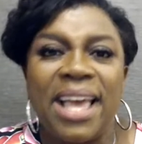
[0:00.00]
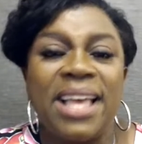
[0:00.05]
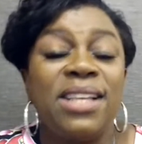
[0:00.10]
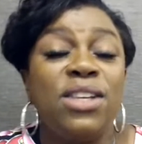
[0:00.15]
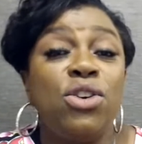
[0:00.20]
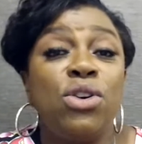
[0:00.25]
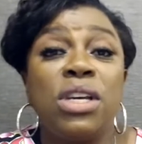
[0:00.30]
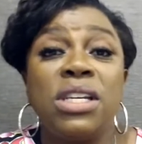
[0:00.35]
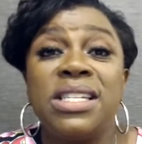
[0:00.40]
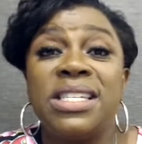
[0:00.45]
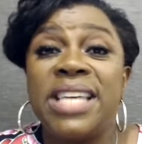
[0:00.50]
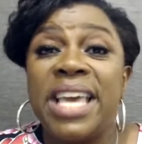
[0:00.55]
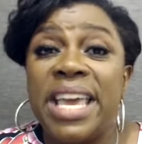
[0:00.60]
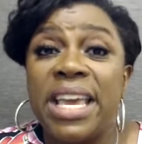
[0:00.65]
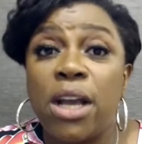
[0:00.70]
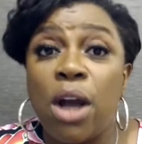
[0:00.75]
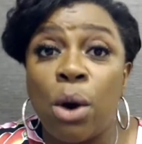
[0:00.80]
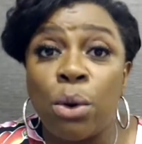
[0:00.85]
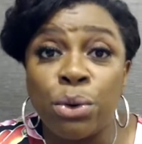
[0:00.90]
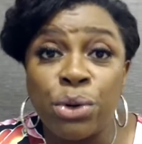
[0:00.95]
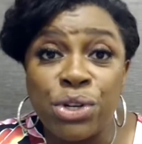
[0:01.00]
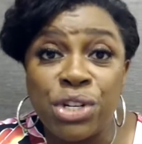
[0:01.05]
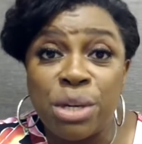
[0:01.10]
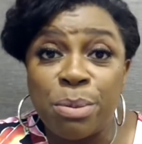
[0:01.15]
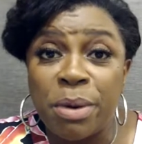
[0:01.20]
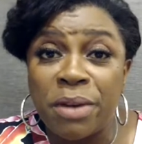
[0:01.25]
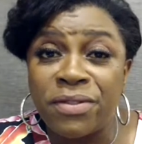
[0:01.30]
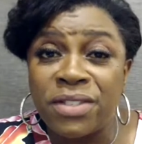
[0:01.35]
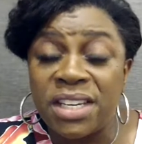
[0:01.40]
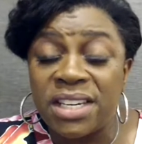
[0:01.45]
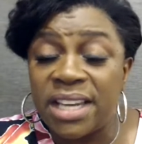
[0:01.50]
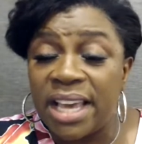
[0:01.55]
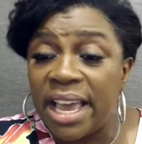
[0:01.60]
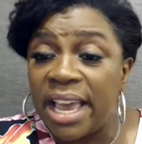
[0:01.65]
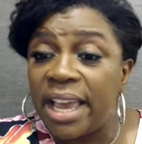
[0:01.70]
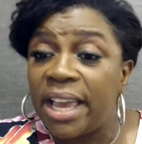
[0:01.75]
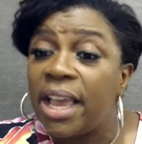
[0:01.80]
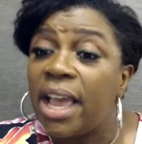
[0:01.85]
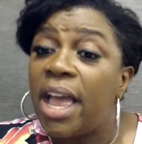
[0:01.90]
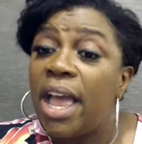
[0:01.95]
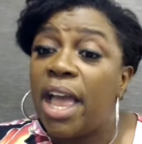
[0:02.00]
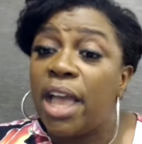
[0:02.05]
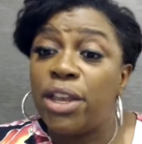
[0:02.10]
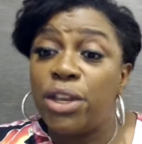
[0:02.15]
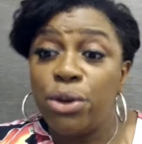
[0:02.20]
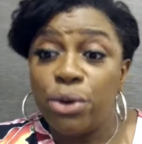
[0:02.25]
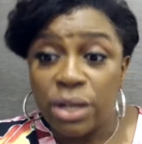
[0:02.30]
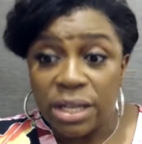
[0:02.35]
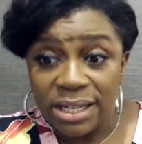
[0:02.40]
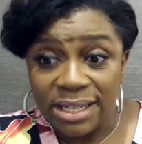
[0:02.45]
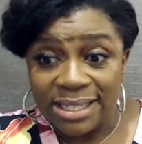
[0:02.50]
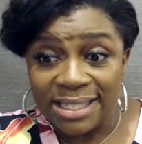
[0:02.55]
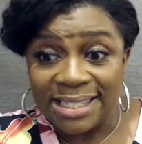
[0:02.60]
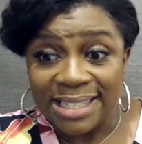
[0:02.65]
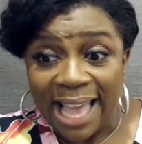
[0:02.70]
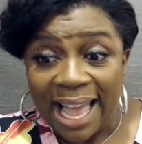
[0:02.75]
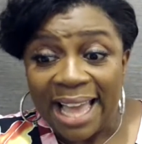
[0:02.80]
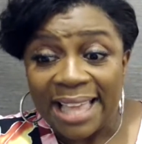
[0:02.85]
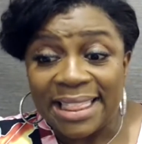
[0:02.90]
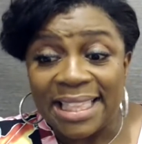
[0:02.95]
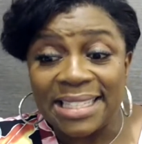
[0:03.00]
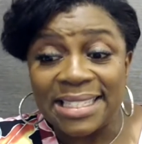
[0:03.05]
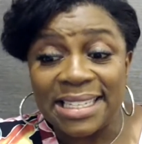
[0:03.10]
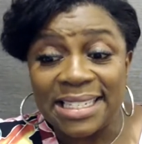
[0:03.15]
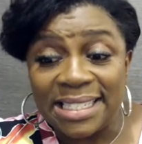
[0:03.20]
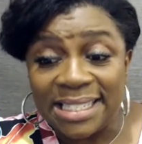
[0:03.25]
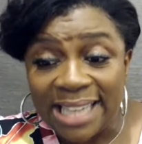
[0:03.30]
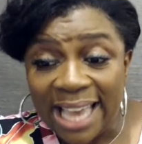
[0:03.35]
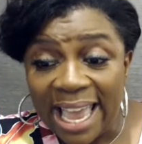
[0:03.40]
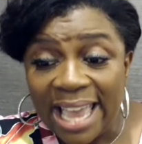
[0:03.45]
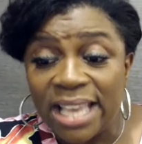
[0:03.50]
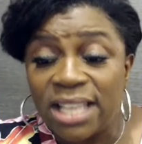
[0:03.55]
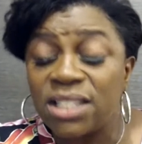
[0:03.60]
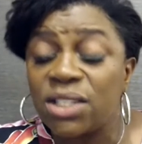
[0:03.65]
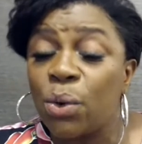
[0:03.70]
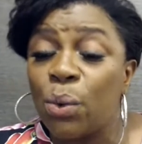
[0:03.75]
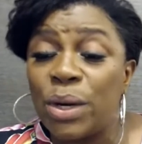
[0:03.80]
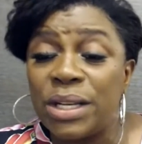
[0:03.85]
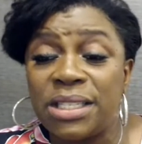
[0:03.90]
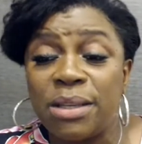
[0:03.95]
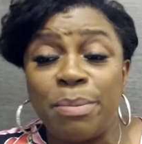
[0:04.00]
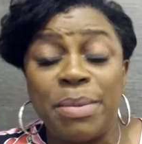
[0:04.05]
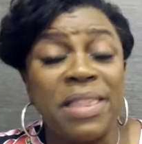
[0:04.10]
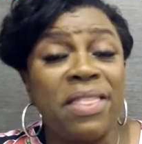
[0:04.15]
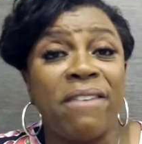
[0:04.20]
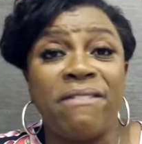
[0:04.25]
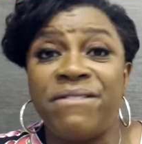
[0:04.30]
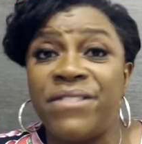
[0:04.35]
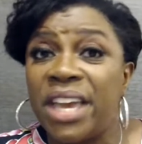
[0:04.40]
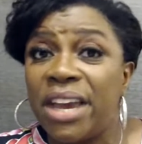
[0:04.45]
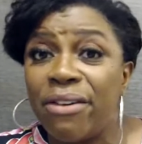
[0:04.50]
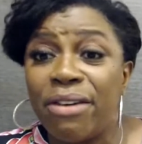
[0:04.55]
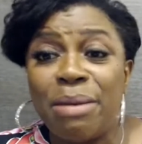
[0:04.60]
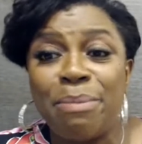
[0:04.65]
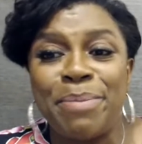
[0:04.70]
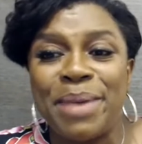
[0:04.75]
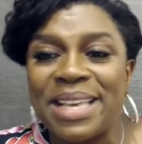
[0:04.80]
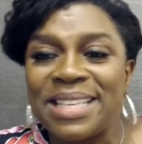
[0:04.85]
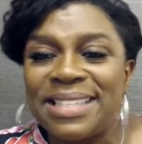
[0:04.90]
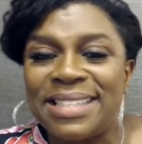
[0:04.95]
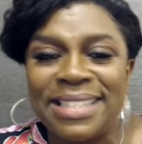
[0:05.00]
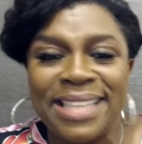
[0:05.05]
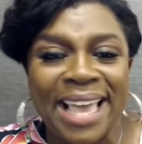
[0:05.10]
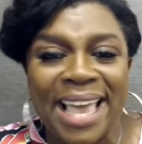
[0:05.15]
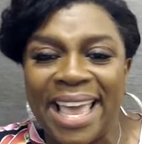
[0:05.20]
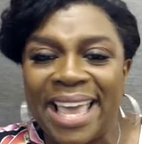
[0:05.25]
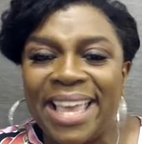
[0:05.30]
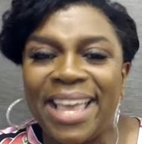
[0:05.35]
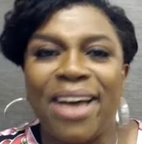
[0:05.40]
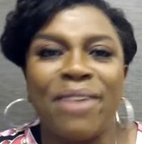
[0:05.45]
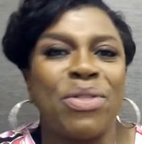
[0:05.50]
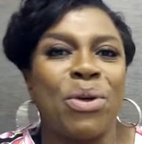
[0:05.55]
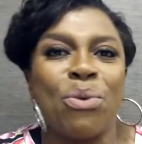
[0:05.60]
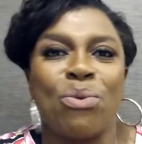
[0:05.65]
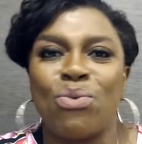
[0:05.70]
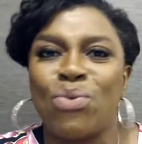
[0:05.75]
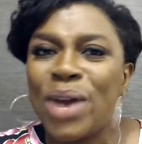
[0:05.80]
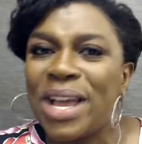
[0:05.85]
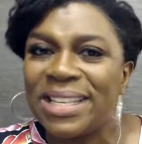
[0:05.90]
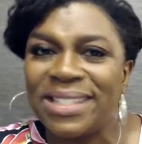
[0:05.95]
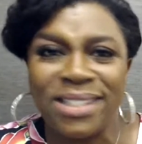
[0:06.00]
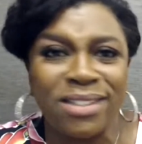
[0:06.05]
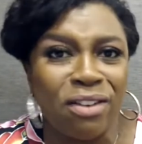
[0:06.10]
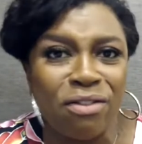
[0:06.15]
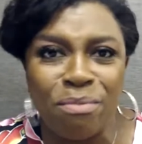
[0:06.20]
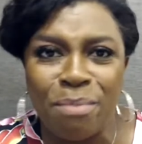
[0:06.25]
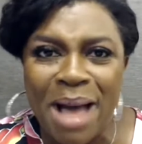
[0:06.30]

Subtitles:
You can take ownership of today, and you can decide that today is going to be the very best day of the rest of my